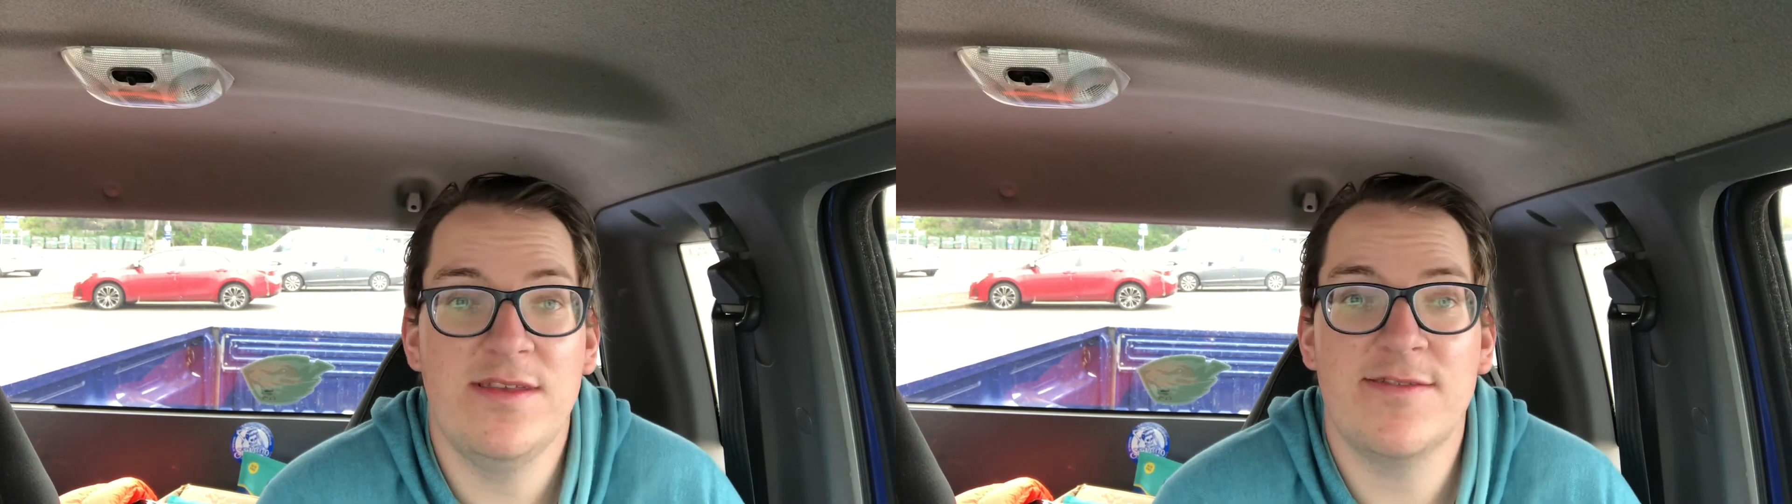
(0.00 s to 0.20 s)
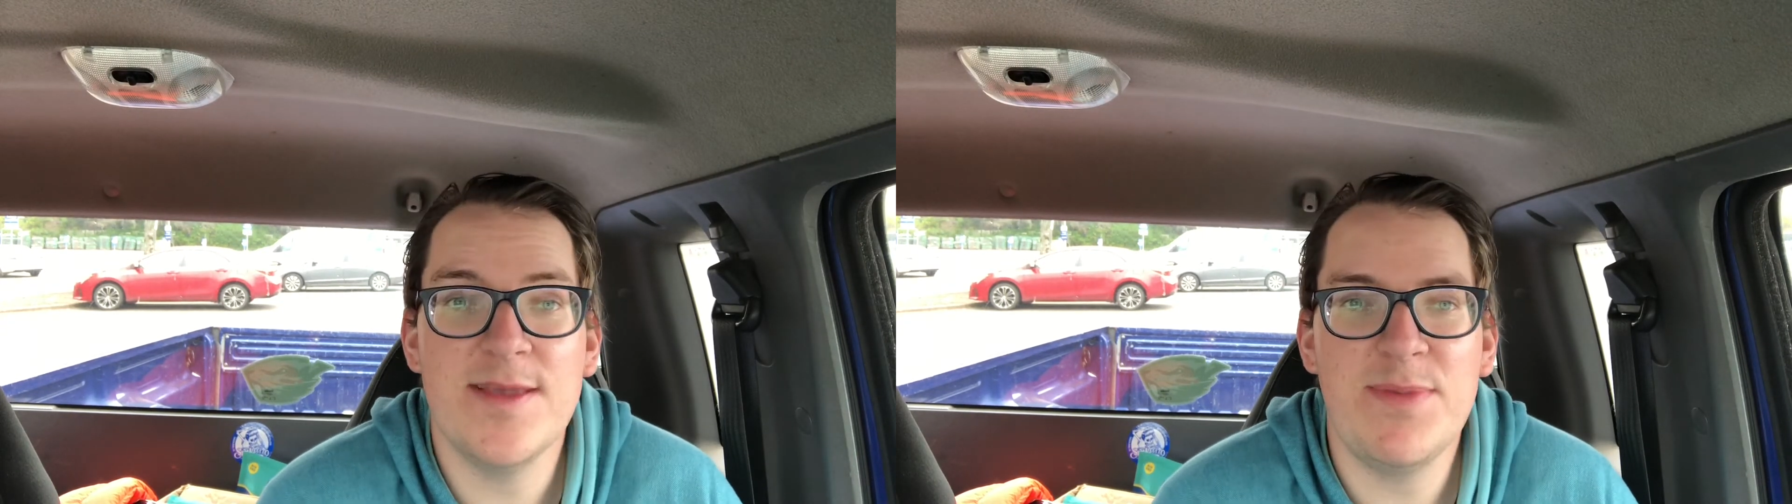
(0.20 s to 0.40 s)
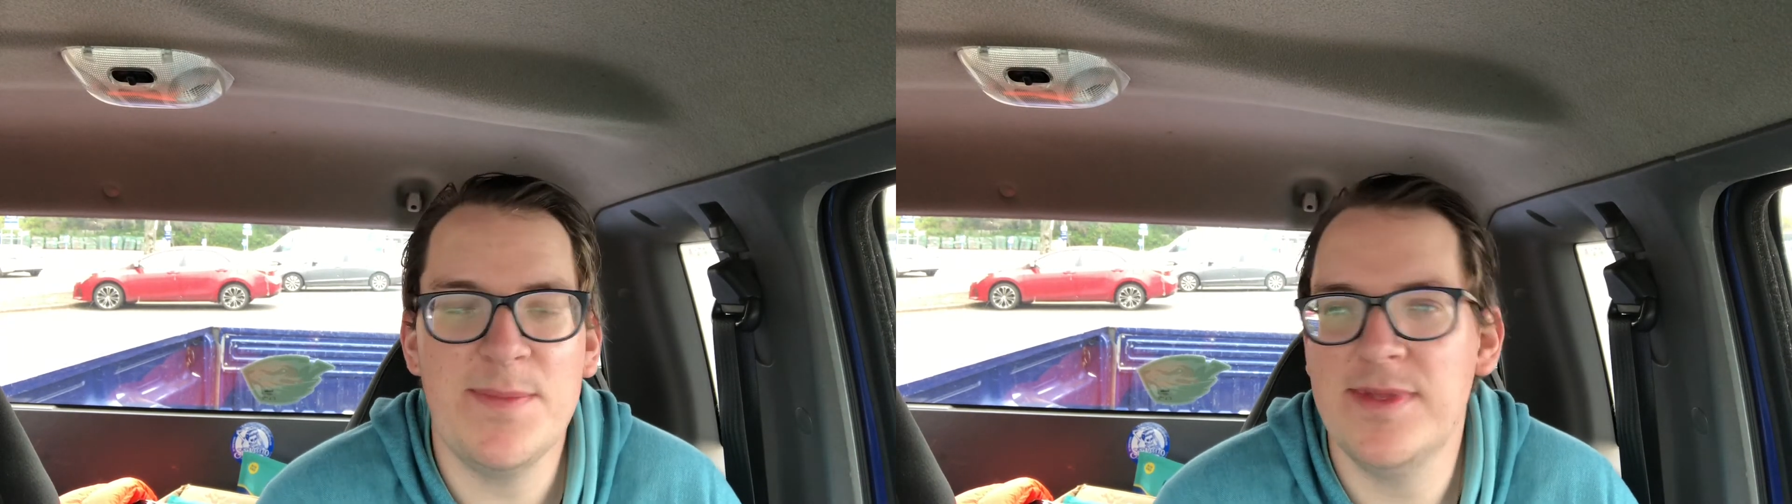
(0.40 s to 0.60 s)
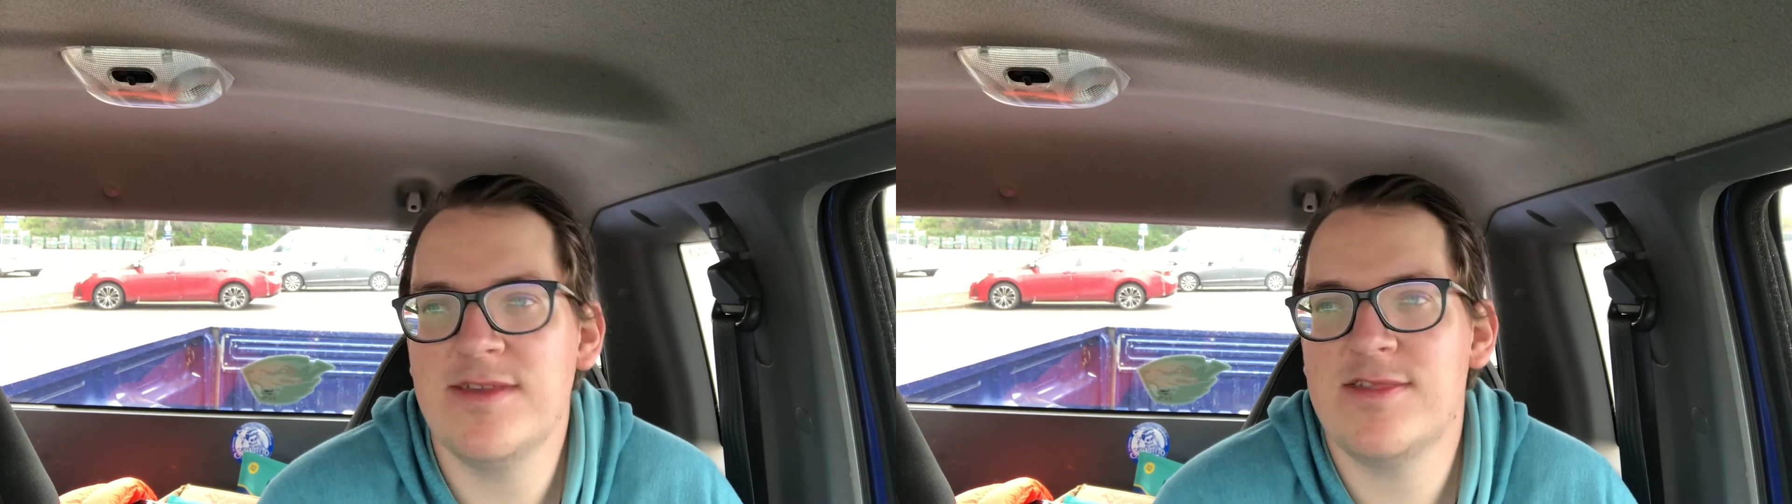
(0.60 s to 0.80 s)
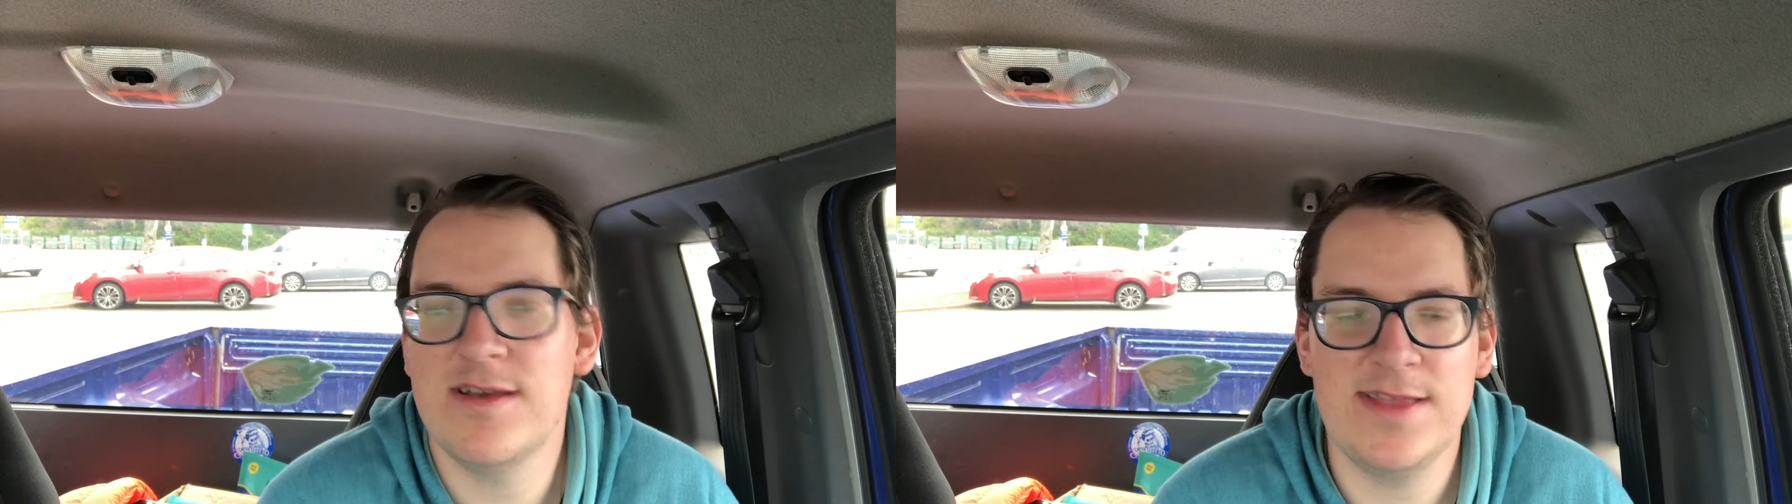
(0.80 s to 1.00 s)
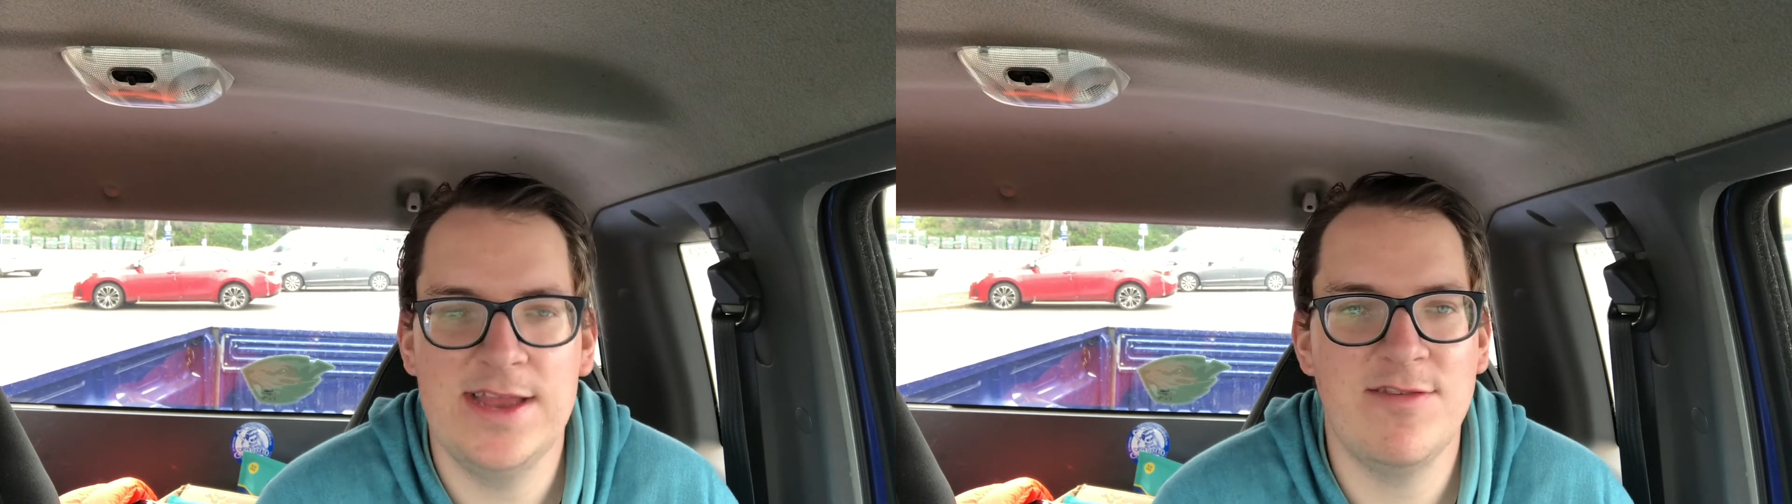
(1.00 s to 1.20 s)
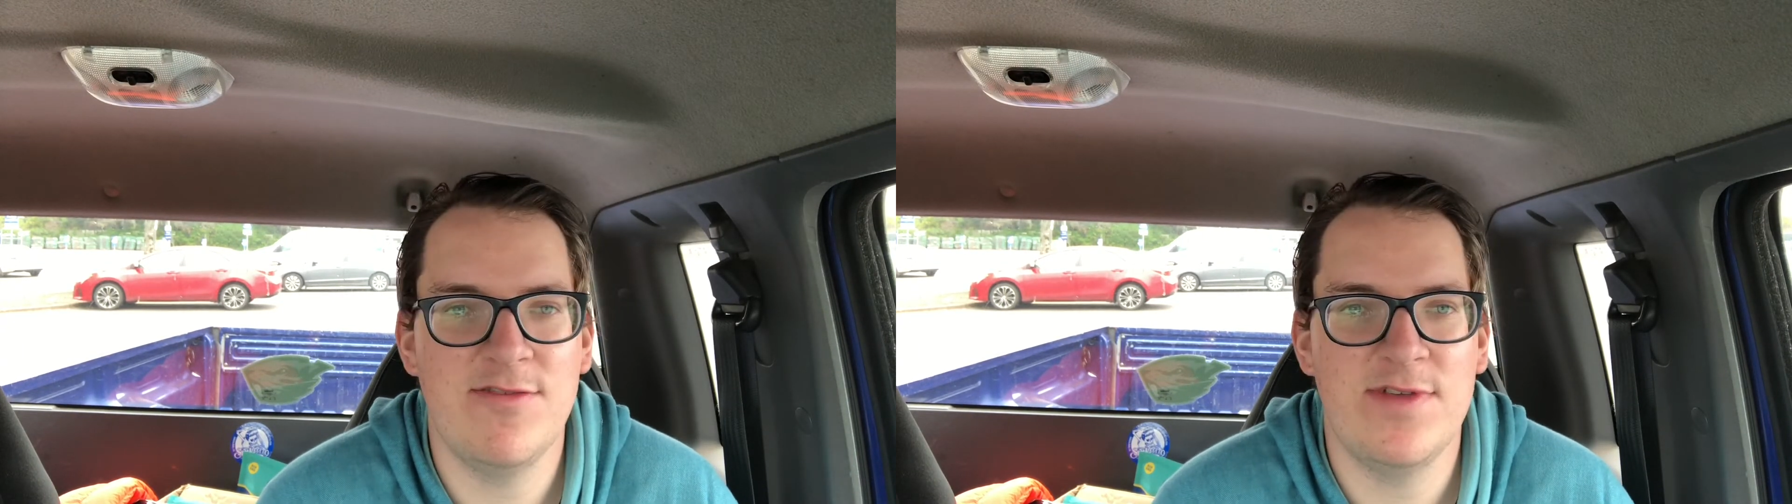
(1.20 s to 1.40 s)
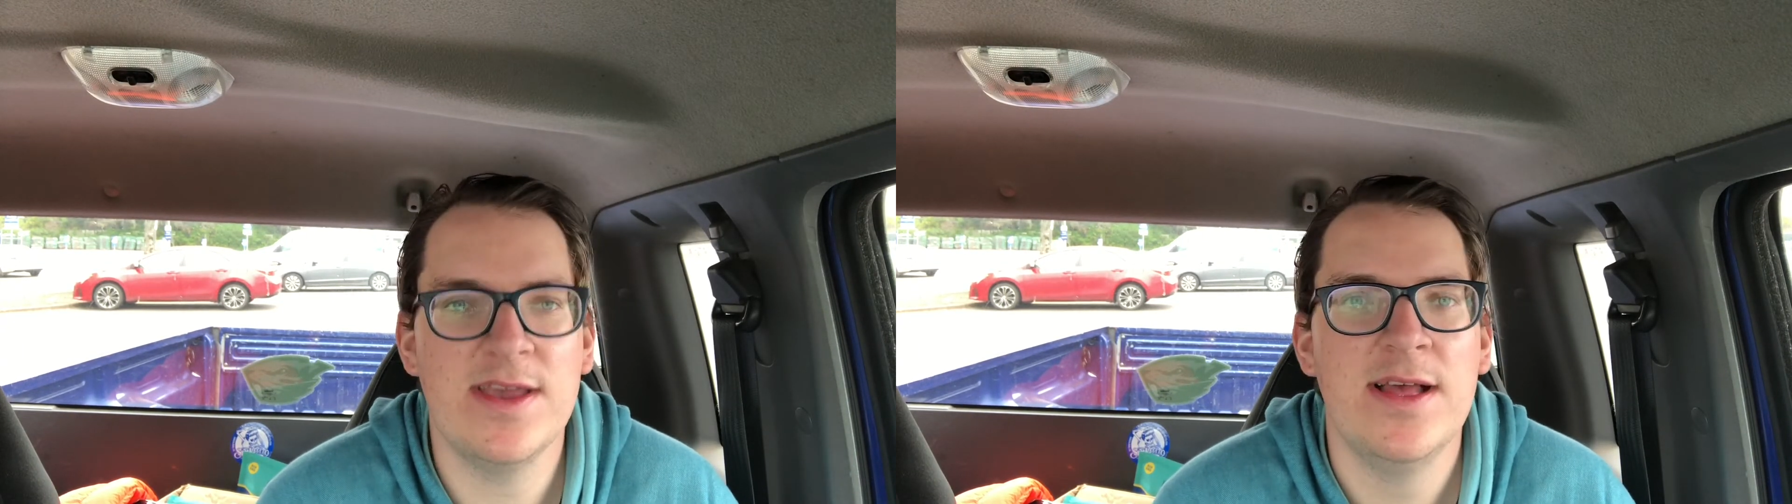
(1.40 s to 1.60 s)
You know, some people, they just chug the energy
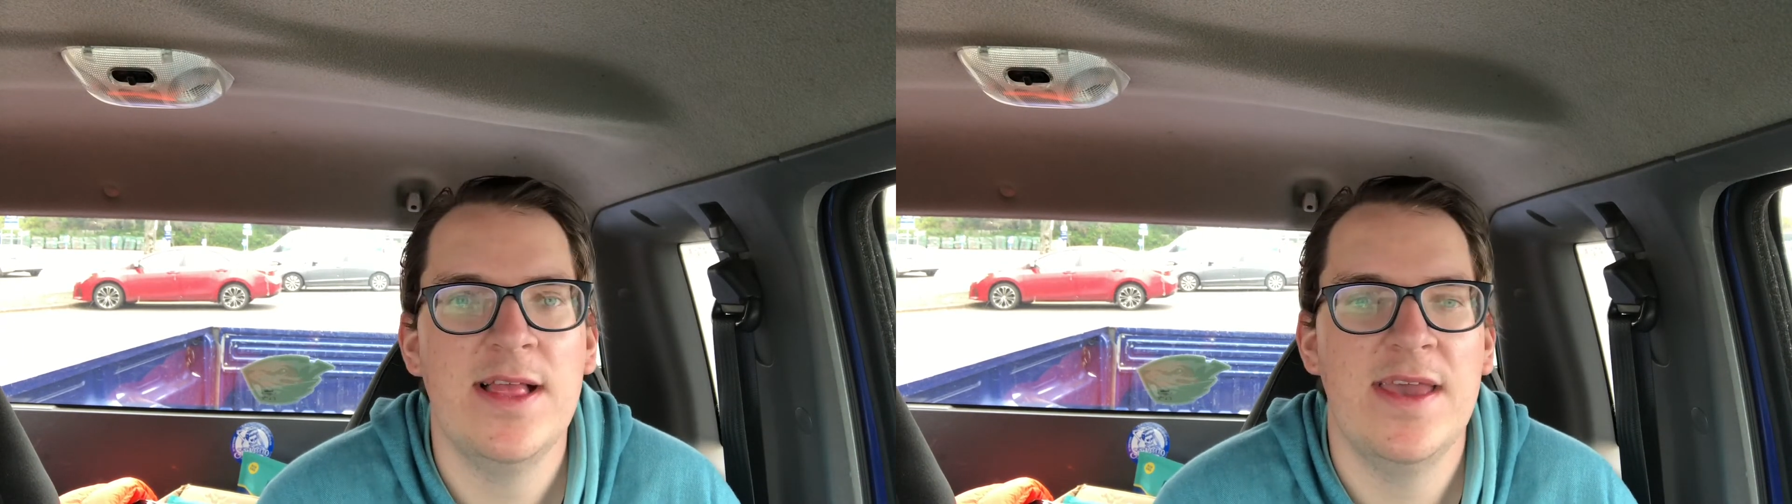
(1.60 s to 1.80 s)
drink,